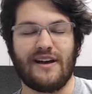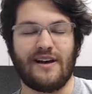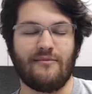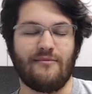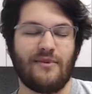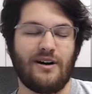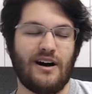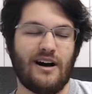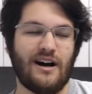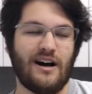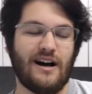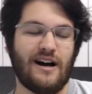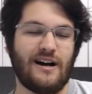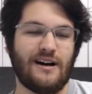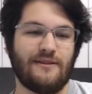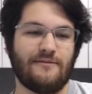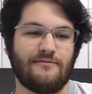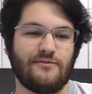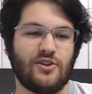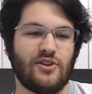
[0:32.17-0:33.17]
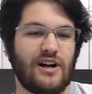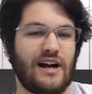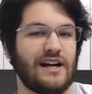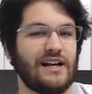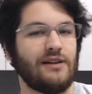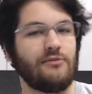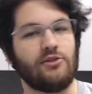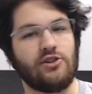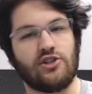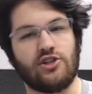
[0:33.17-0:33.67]
them. Um, you're
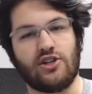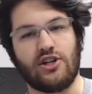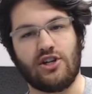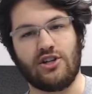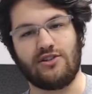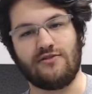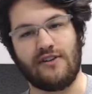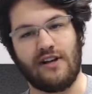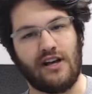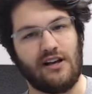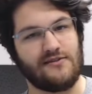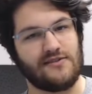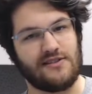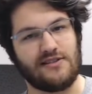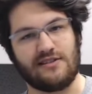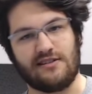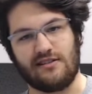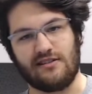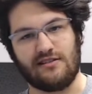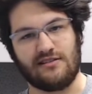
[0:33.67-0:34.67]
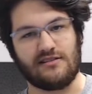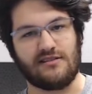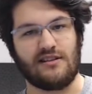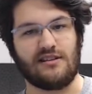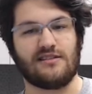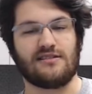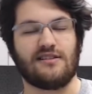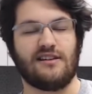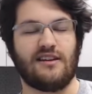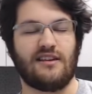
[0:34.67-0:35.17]
not able to change valves and seals,
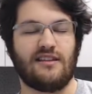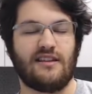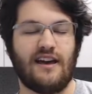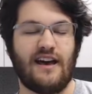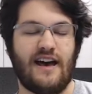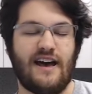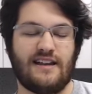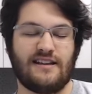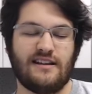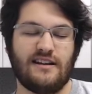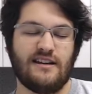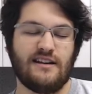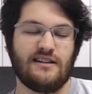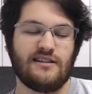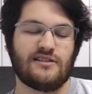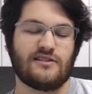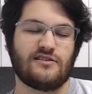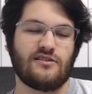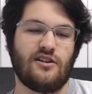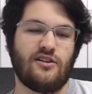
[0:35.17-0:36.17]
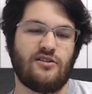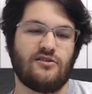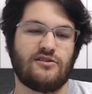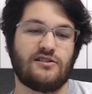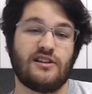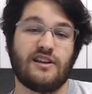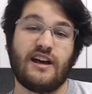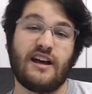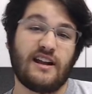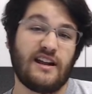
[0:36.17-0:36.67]
things like that. So
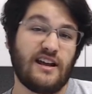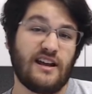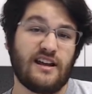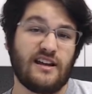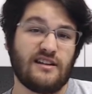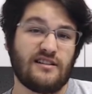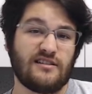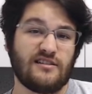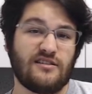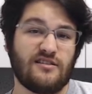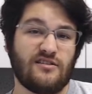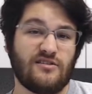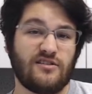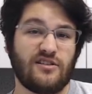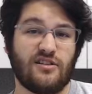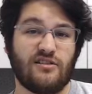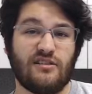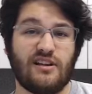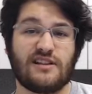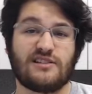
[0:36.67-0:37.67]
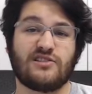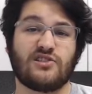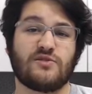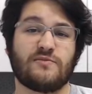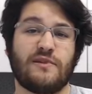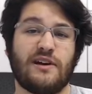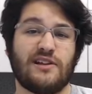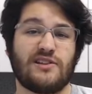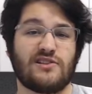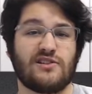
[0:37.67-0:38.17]
to that end, you know, they're less
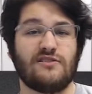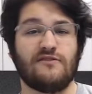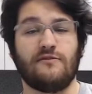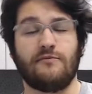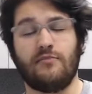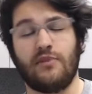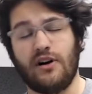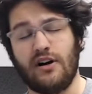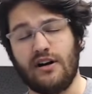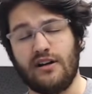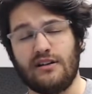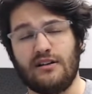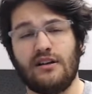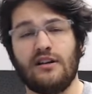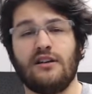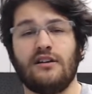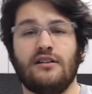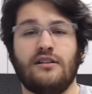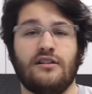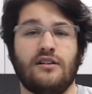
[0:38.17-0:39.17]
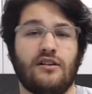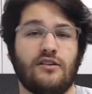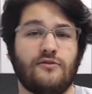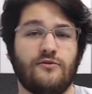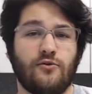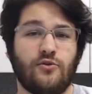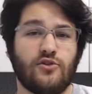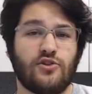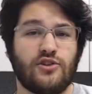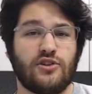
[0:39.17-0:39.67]
expensive, but
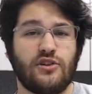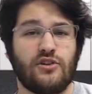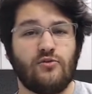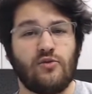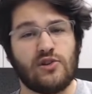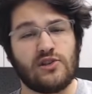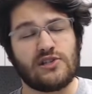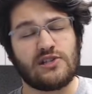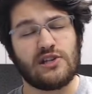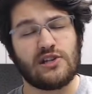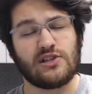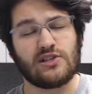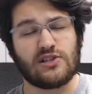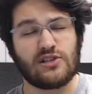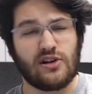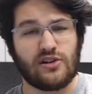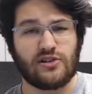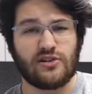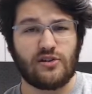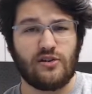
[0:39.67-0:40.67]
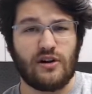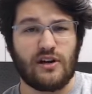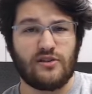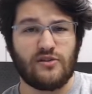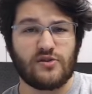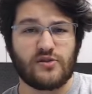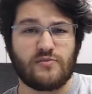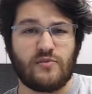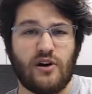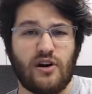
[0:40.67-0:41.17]
unfortunately, once things start to go
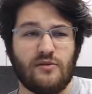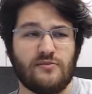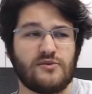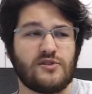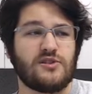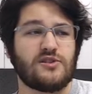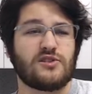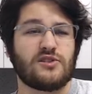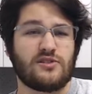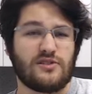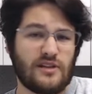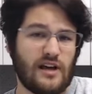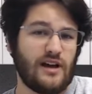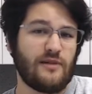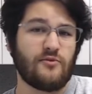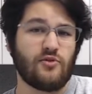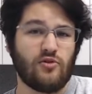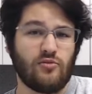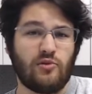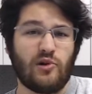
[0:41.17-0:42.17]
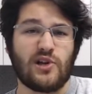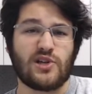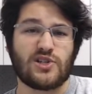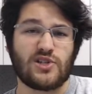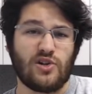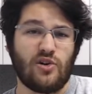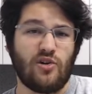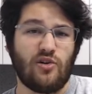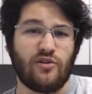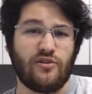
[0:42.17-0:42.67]
on those pumps, it's time to
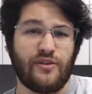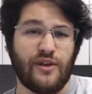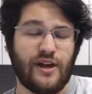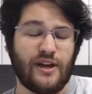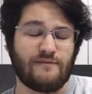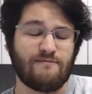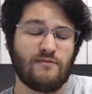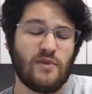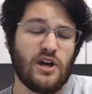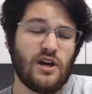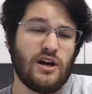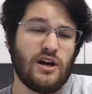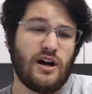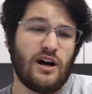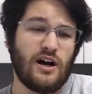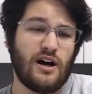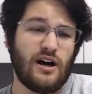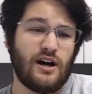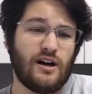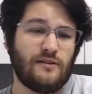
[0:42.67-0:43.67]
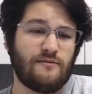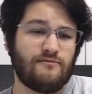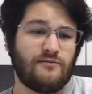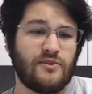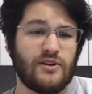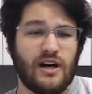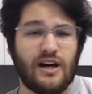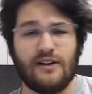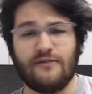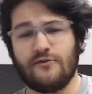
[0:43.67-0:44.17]
replace the whole thing. Uh,
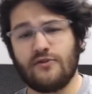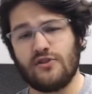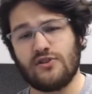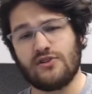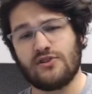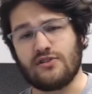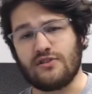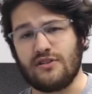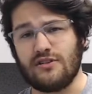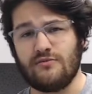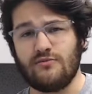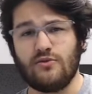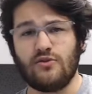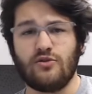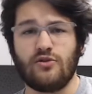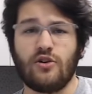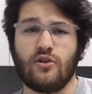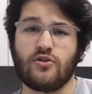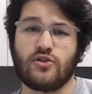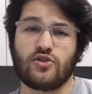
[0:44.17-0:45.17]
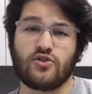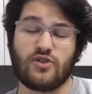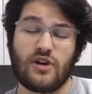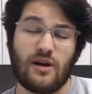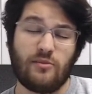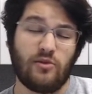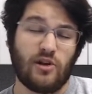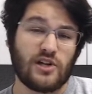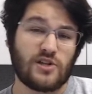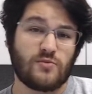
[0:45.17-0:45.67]
conversely, you can go with the
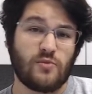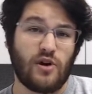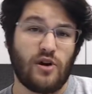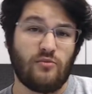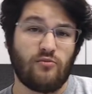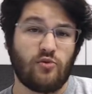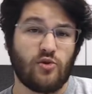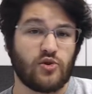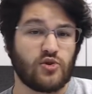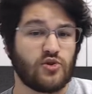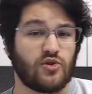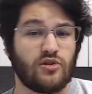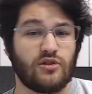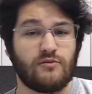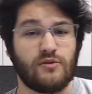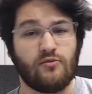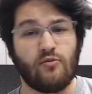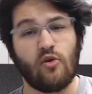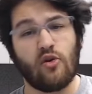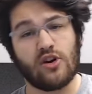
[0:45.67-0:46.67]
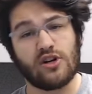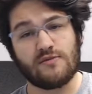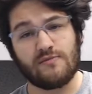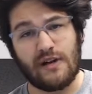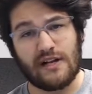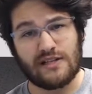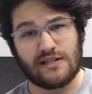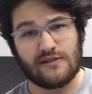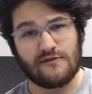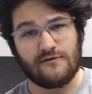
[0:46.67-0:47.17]
triplex pump, which they're going to be more
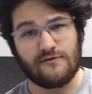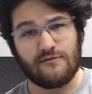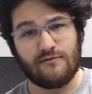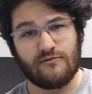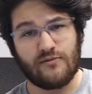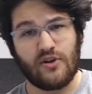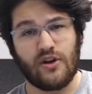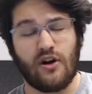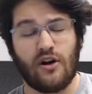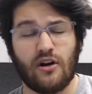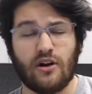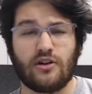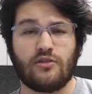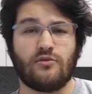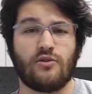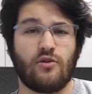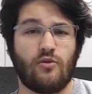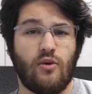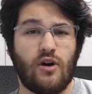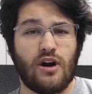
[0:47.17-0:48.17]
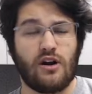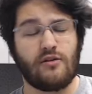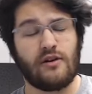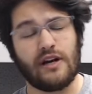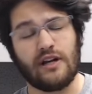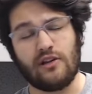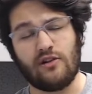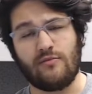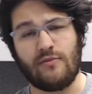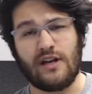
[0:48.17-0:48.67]
expensive. They are going to require
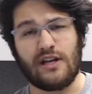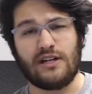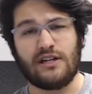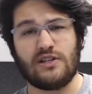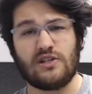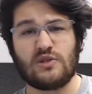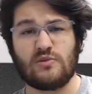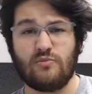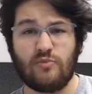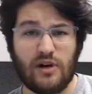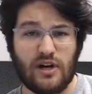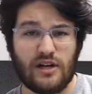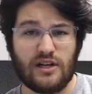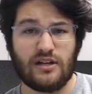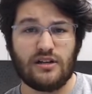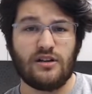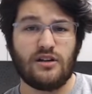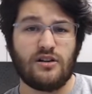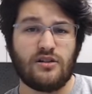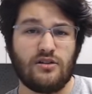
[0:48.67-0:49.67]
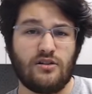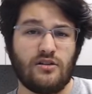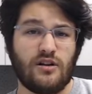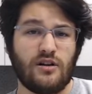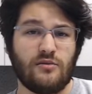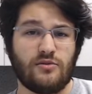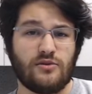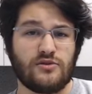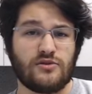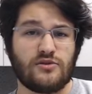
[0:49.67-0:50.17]
regular maintenance, but you're
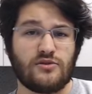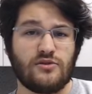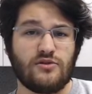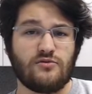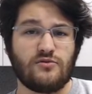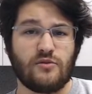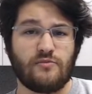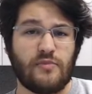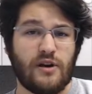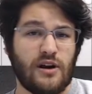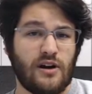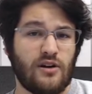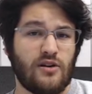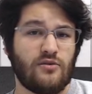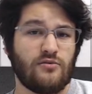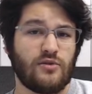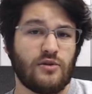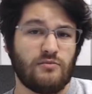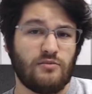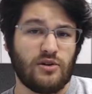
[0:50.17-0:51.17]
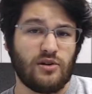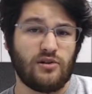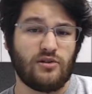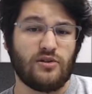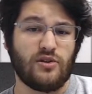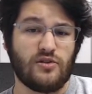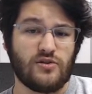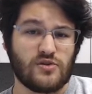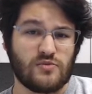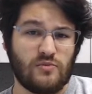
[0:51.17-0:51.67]
able to repair and
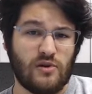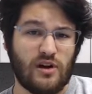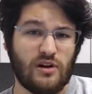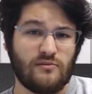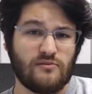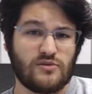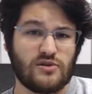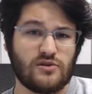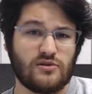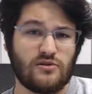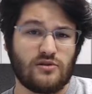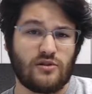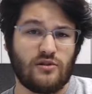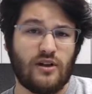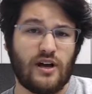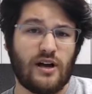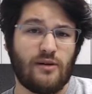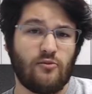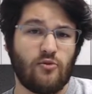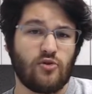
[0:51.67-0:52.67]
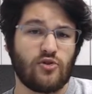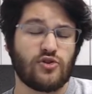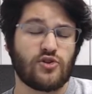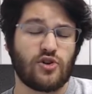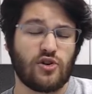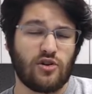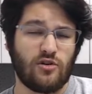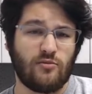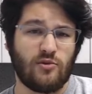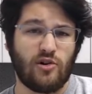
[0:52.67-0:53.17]
rebuild those pumps. So they're a lot more
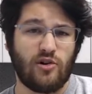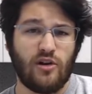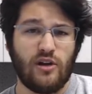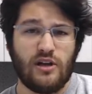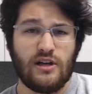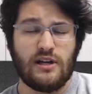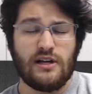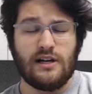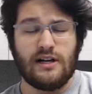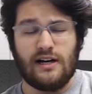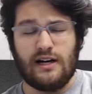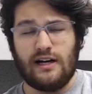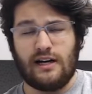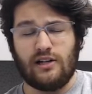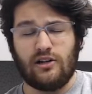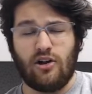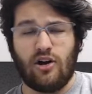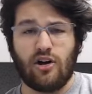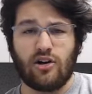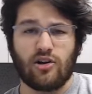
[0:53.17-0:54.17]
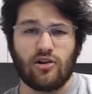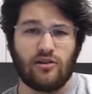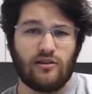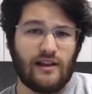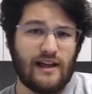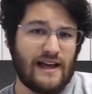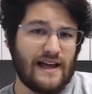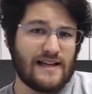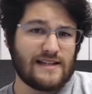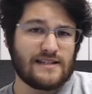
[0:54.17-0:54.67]
durable, uh, longer
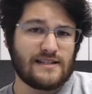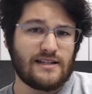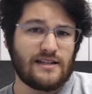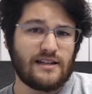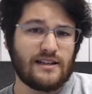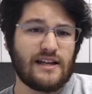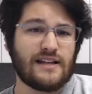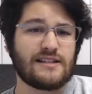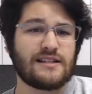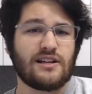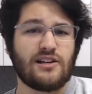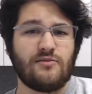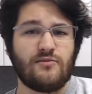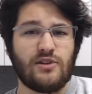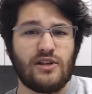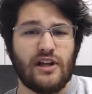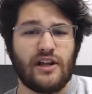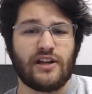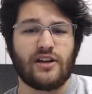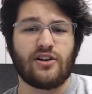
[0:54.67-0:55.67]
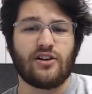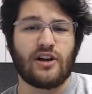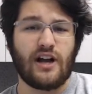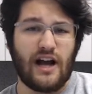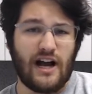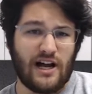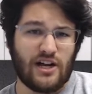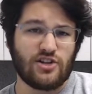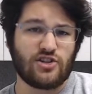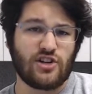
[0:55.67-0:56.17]
lasting. That's going to be like your
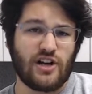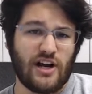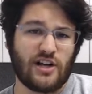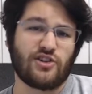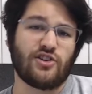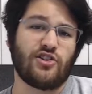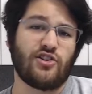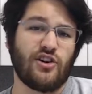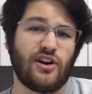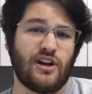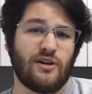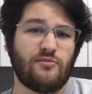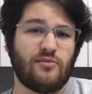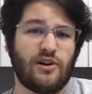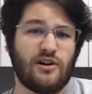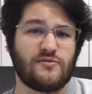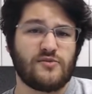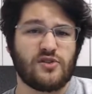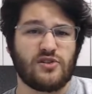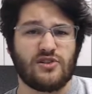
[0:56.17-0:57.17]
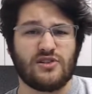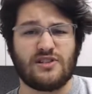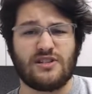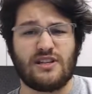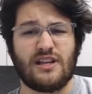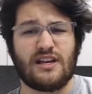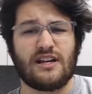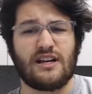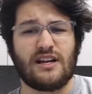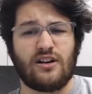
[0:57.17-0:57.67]
contractor grade pumps. You're going to
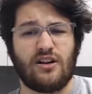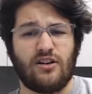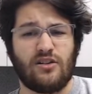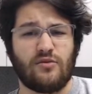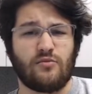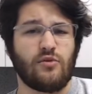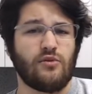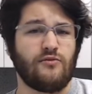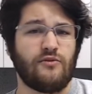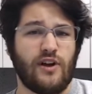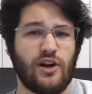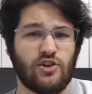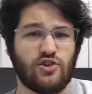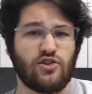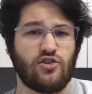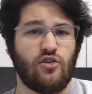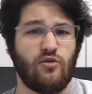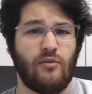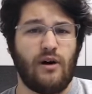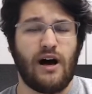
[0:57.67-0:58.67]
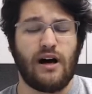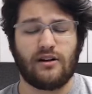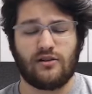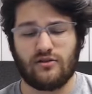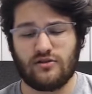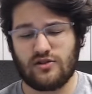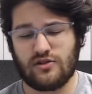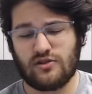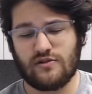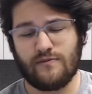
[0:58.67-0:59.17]
see that on all the professional
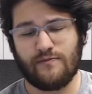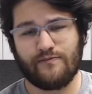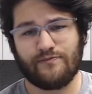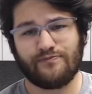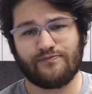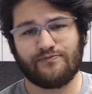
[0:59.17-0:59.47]
models.